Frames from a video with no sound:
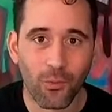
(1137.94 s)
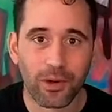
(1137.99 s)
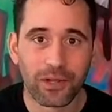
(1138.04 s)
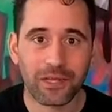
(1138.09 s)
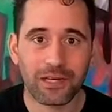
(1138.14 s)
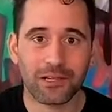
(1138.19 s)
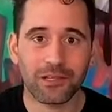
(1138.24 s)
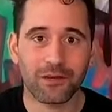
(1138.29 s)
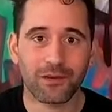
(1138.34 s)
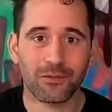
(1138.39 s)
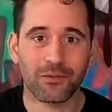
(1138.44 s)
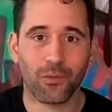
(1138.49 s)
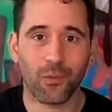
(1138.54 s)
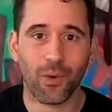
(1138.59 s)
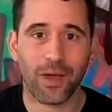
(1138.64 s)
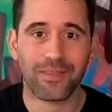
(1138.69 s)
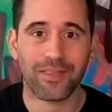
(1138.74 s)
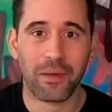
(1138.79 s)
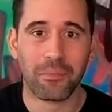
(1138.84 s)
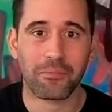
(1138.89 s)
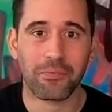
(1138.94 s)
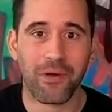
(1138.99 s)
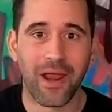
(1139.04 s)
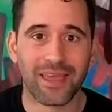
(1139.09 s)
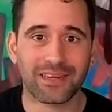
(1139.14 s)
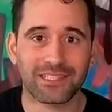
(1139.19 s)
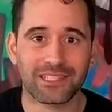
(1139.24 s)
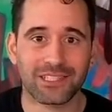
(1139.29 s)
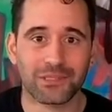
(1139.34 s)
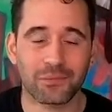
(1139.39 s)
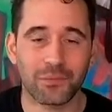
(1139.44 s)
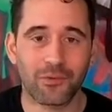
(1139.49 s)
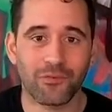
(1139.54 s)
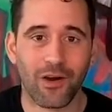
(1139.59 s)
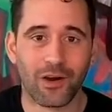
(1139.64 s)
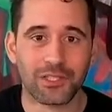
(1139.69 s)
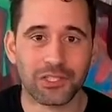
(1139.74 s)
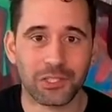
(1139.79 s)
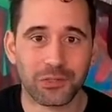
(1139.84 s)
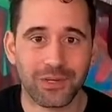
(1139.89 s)
we're gonna learn the way that branches
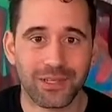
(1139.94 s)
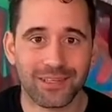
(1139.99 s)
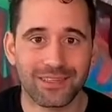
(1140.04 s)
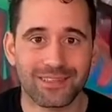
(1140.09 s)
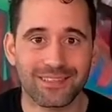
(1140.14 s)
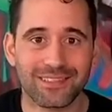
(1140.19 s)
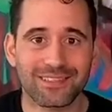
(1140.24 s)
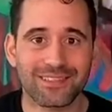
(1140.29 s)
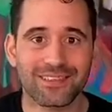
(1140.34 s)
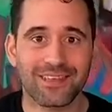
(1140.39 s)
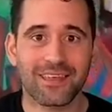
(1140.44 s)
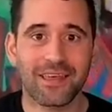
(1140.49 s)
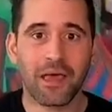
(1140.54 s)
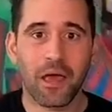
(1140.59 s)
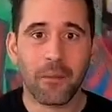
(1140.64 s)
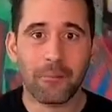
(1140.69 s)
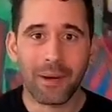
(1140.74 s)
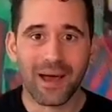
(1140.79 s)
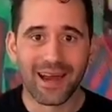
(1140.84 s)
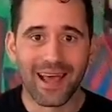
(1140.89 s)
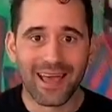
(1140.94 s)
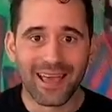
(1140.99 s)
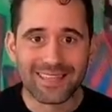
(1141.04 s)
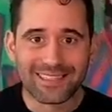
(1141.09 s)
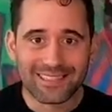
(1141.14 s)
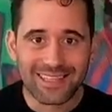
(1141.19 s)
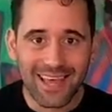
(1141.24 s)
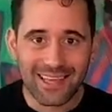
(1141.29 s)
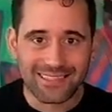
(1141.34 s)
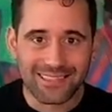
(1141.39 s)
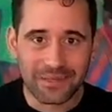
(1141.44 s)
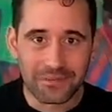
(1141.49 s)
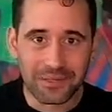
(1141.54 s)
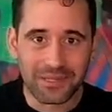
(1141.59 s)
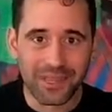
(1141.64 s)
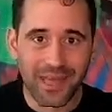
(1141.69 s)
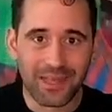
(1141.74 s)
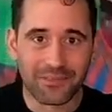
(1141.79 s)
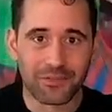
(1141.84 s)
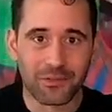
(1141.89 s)
move on trees. Para esta
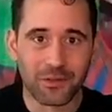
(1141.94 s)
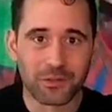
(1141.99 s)
actividad,